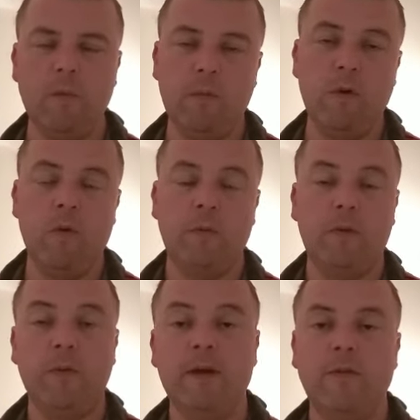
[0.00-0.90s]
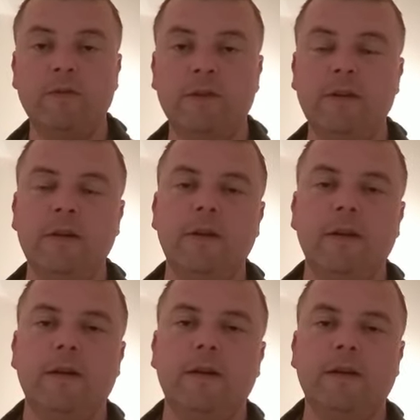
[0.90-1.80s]
We're hoping to win, obviously.
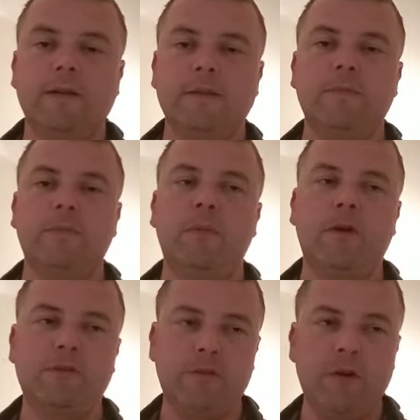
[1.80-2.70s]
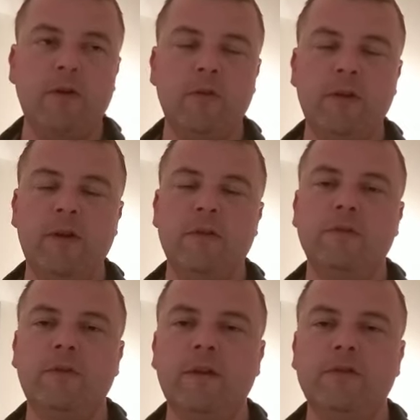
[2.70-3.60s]
Uh, but our stronger, real,
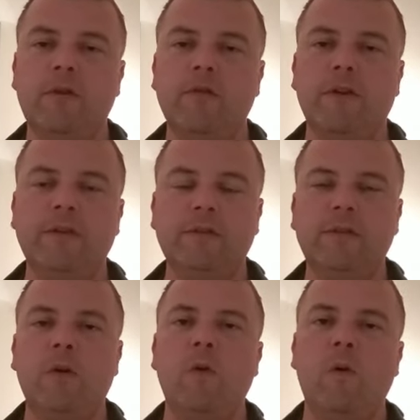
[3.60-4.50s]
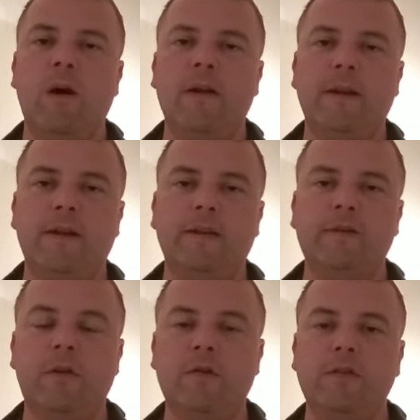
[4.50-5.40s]
real strong fancies go on the
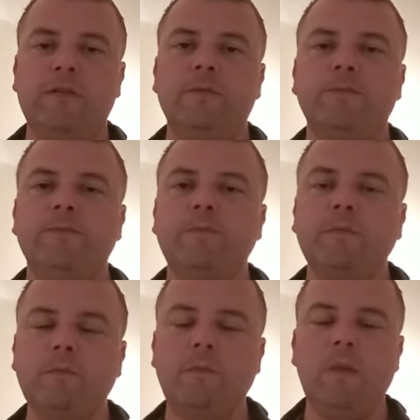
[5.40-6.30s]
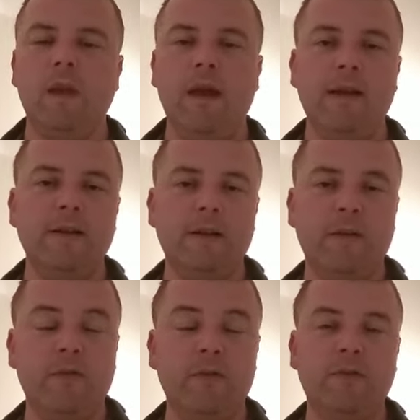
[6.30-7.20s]
service. And
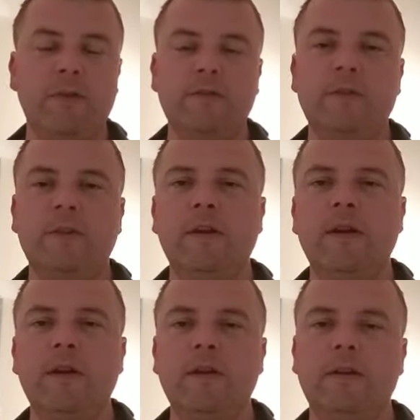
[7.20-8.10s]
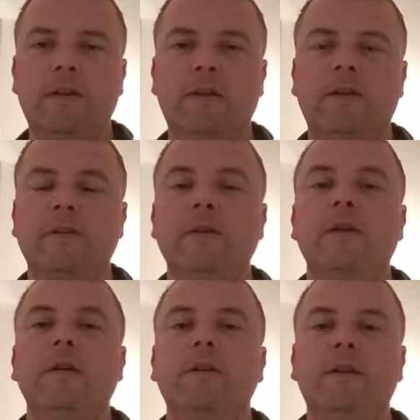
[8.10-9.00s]
if you're interested, the
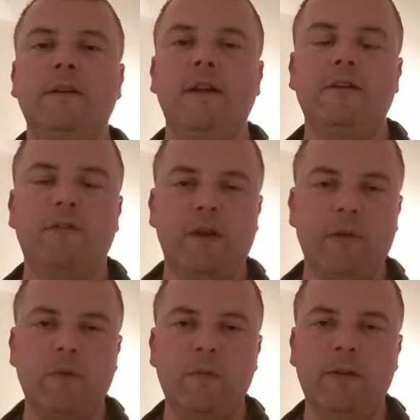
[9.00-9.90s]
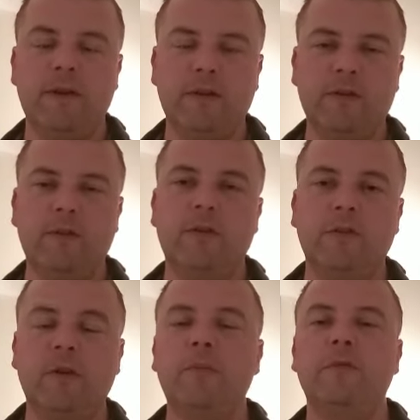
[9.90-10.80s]
details for that will be in the
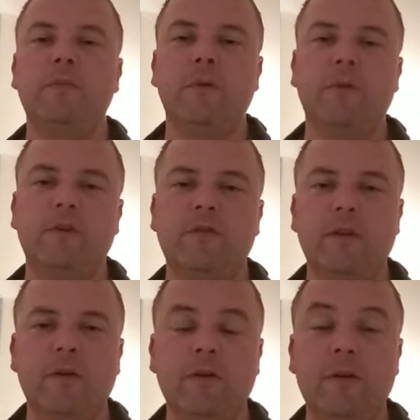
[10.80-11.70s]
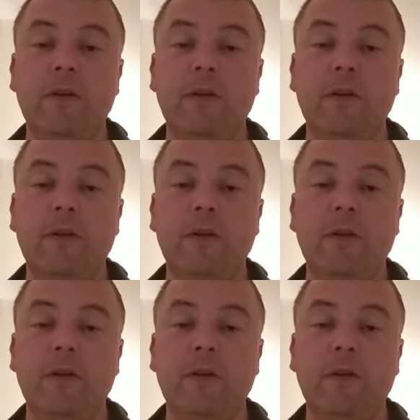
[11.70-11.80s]
description below this video.